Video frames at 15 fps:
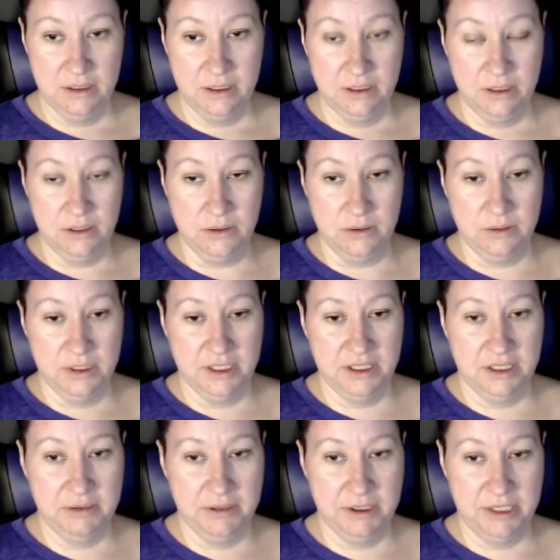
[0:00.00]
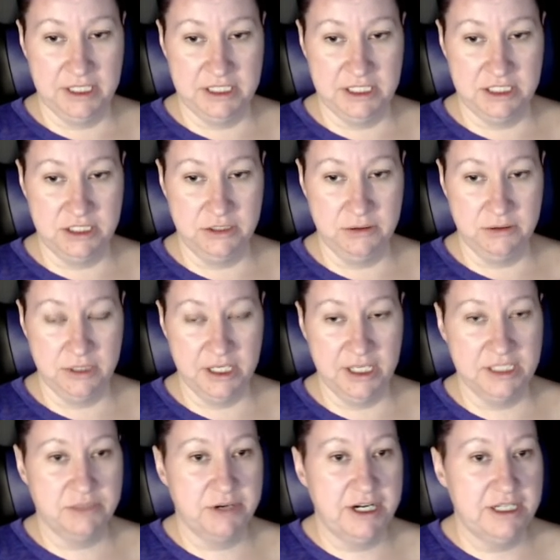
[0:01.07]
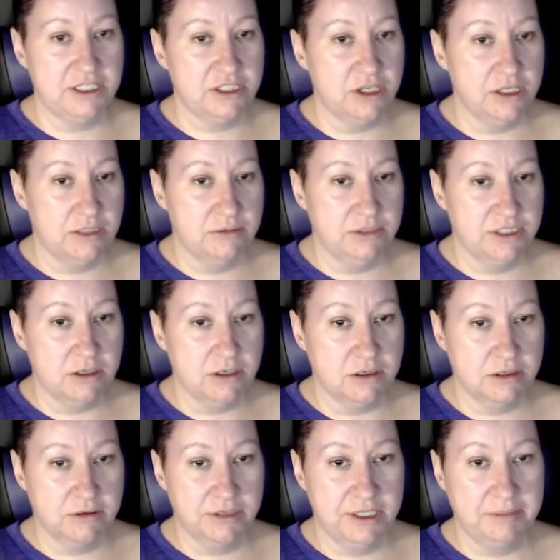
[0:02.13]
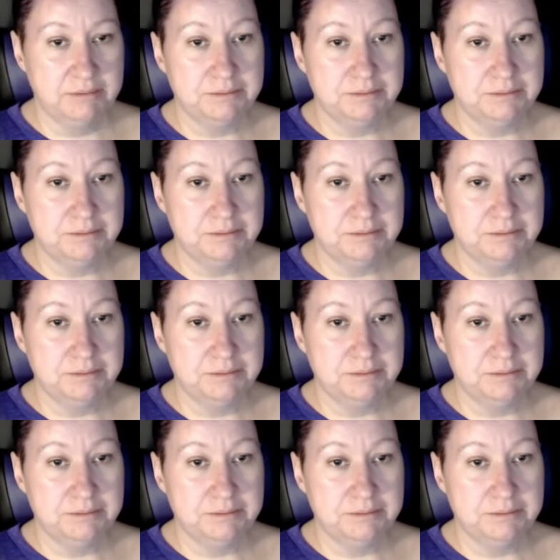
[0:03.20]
Oh, I think we already did you. That's right, I started with dog 3.